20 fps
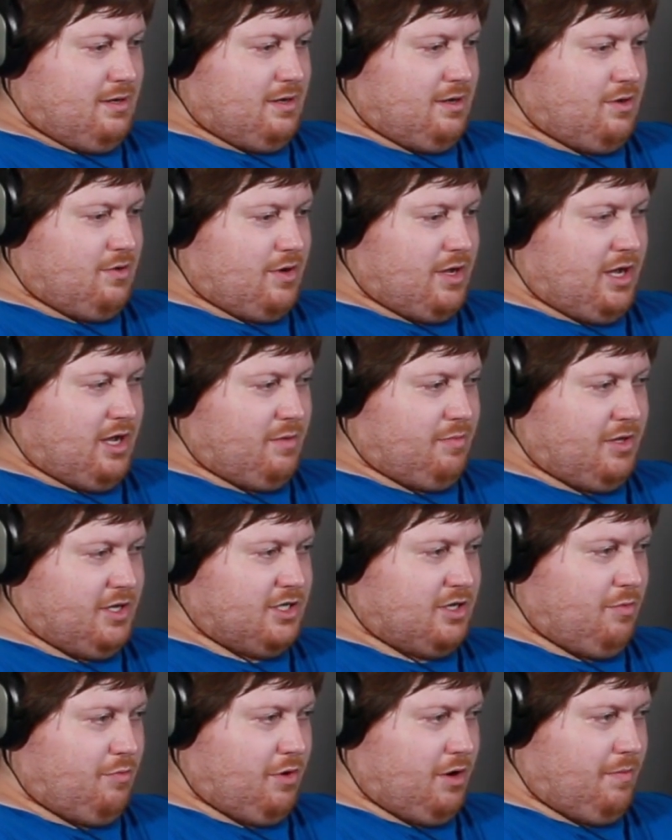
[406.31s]
Oh god,
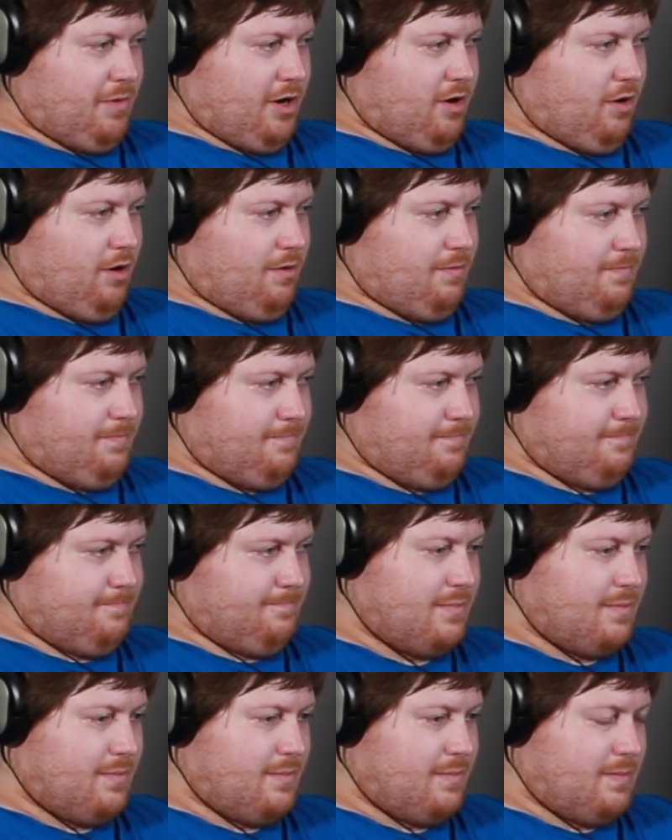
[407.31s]
please don't break my heart.
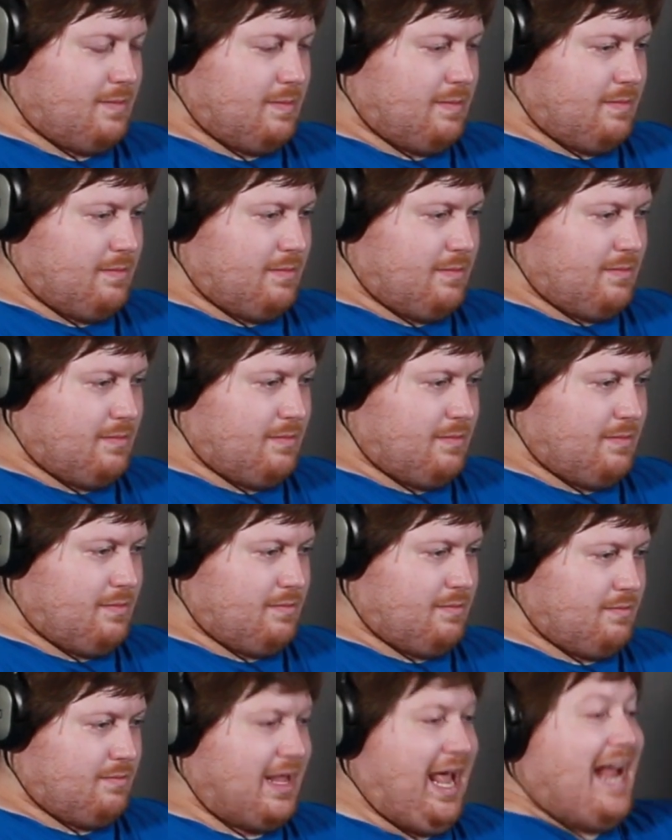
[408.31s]

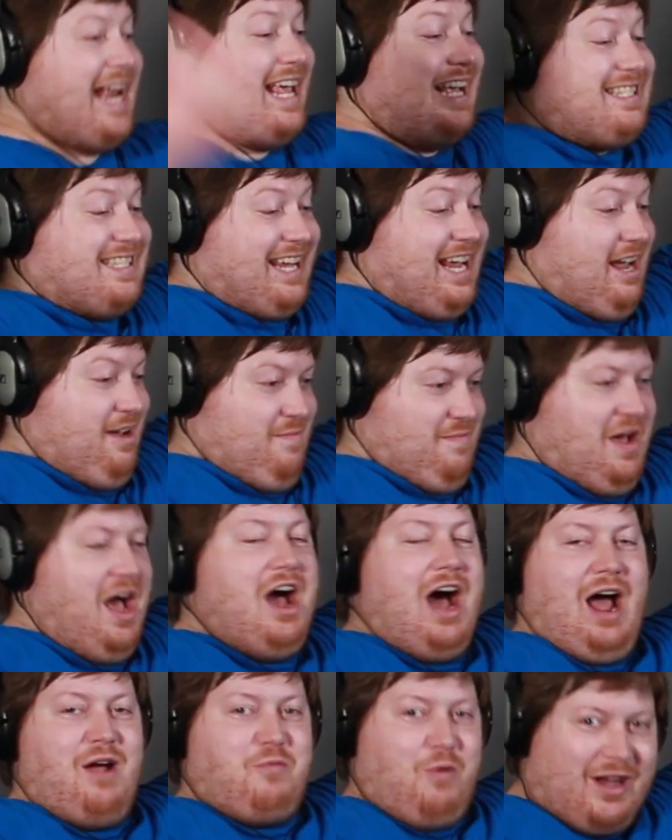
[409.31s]
It is him!
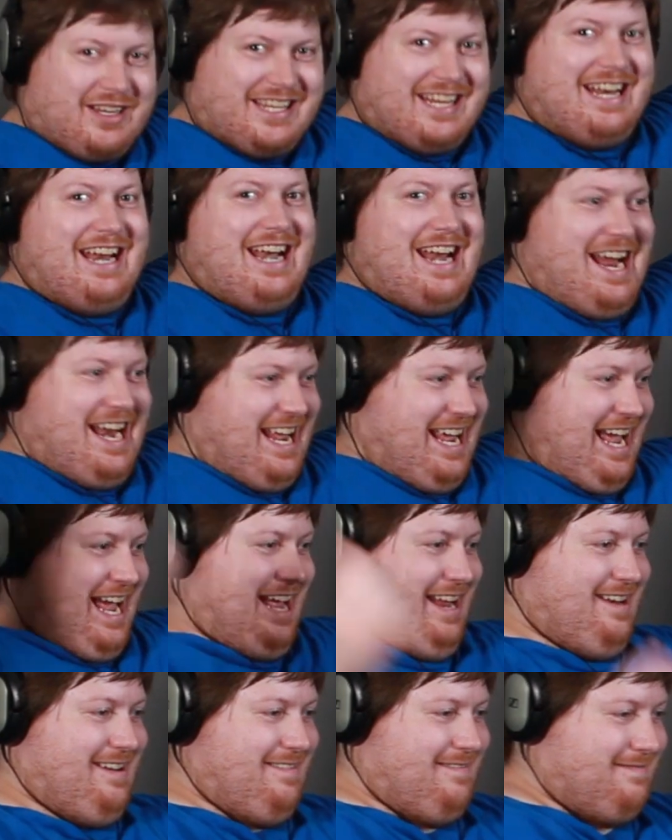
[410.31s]
I wasn't an
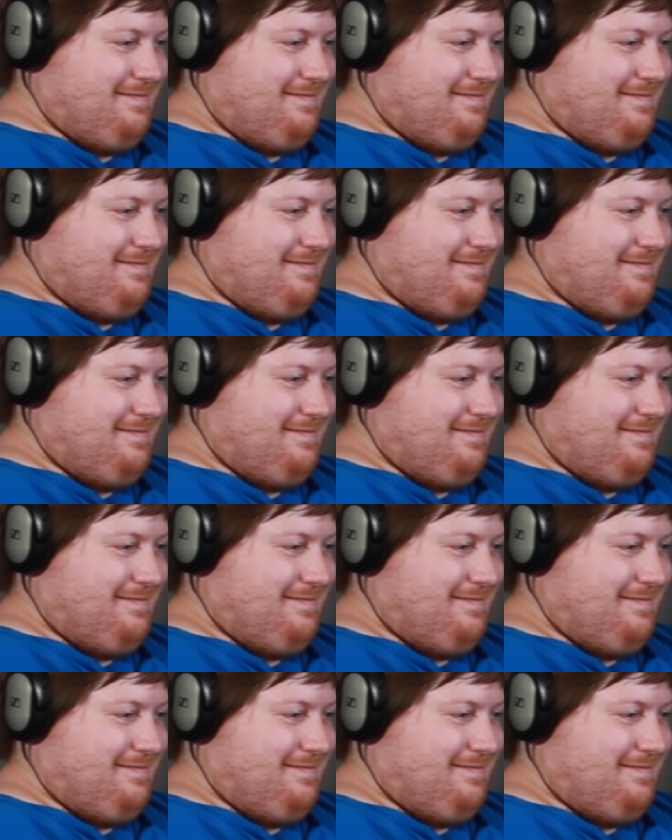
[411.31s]
idiot!